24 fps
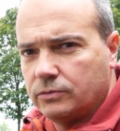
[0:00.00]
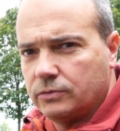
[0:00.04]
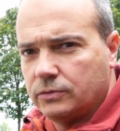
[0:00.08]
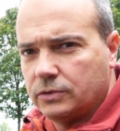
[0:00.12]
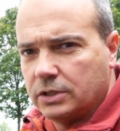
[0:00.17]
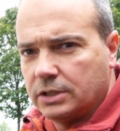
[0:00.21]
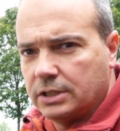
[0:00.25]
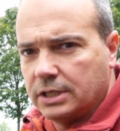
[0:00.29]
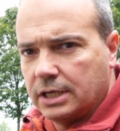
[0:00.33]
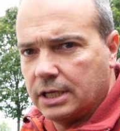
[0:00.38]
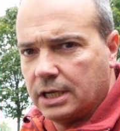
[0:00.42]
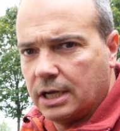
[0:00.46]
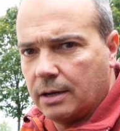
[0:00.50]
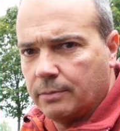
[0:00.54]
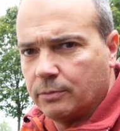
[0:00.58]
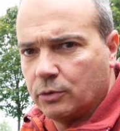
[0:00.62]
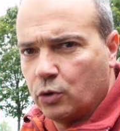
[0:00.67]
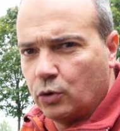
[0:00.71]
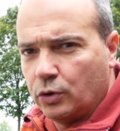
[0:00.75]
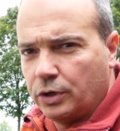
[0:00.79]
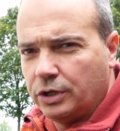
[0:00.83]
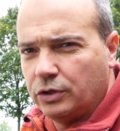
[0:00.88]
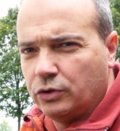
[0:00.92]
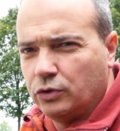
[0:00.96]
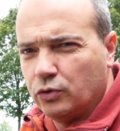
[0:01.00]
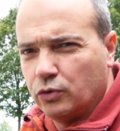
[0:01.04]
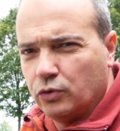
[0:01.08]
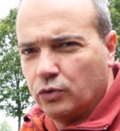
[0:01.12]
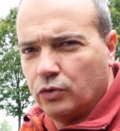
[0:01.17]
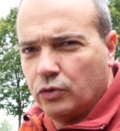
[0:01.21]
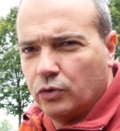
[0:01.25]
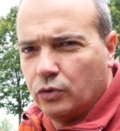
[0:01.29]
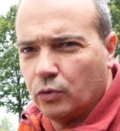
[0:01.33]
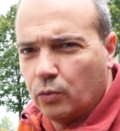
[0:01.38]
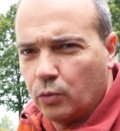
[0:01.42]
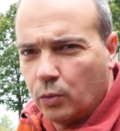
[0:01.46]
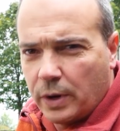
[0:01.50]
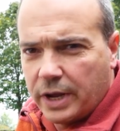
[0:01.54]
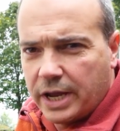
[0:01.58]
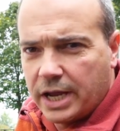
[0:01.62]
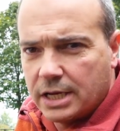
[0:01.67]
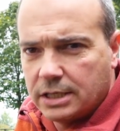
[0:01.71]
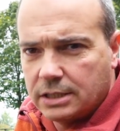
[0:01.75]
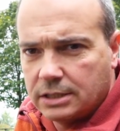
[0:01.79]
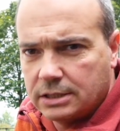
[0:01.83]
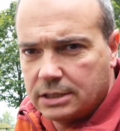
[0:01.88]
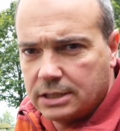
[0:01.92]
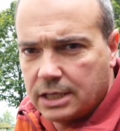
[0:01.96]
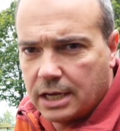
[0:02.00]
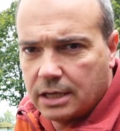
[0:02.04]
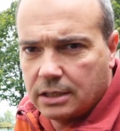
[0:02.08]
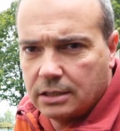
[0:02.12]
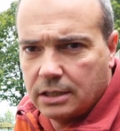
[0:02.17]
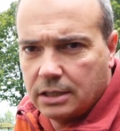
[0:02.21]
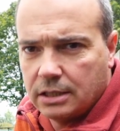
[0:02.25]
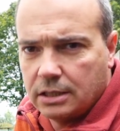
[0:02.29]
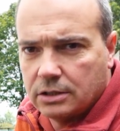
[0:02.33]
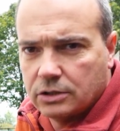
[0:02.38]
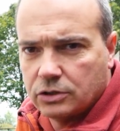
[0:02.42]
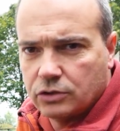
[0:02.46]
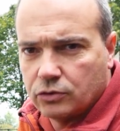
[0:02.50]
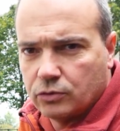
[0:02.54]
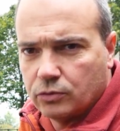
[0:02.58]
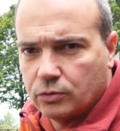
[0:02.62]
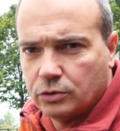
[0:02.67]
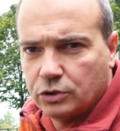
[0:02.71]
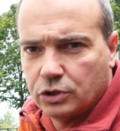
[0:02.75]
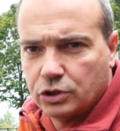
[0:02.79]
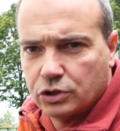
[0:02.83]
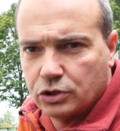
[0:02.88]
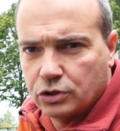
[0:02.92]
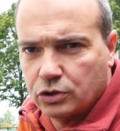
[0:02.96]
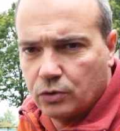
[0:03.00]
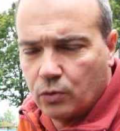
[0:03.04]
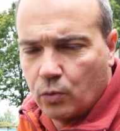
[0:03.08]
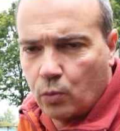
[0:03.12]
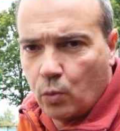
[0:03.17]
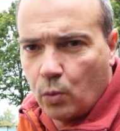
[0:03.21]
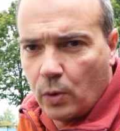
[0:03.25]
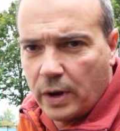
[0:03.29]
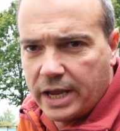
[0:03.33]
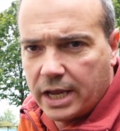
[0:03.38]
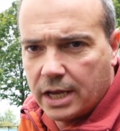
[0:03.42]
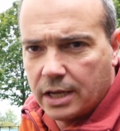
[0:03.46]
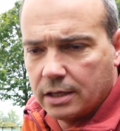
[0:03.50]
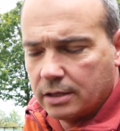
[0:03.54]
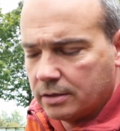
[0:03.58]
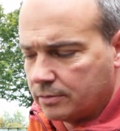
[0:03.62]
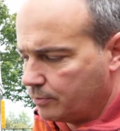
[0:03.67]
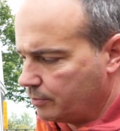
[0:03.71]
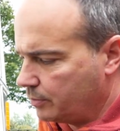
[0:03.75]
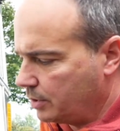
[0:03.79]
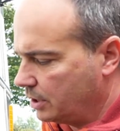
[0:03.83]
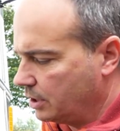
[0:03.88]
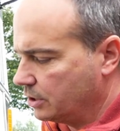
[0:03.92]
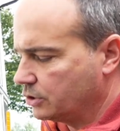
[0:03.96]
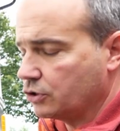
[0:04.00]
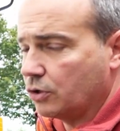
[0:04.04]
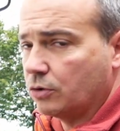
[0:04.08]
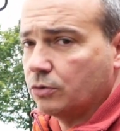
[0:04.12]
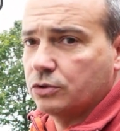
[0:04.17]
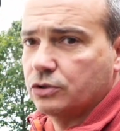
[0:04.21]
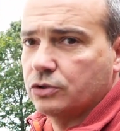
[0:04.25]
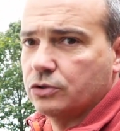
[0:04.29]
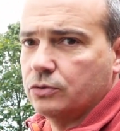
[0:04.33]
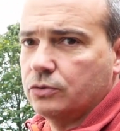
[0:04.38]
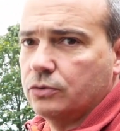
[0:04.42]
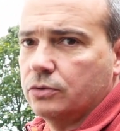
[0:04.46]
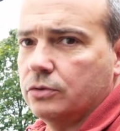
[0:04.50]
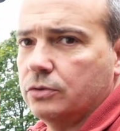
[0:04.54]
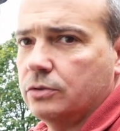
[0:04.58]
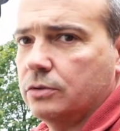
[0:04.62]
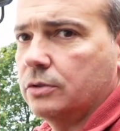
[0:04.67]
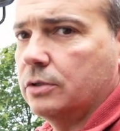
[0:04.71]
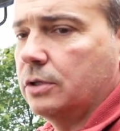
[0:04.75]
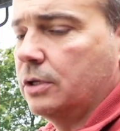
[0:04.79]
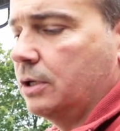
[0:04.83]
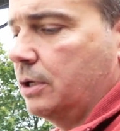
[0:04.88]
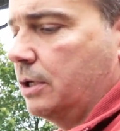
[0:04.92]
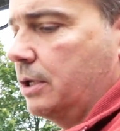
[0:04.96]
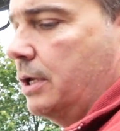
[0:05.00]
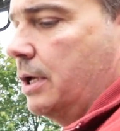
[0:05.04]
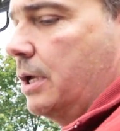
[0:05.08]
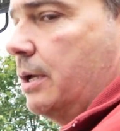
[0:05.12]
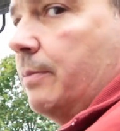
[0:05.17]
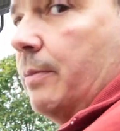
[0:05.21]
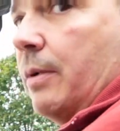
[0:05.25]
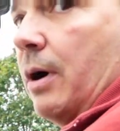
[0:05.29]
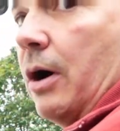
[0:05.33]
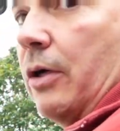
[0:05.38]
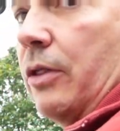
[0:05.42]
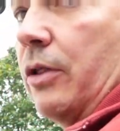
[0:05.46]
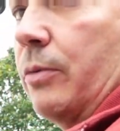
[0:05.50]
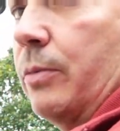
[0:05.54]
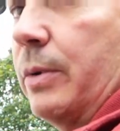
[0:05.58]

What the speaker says: Today I'm going to do the weighing technique, so just weigh it, but there's also other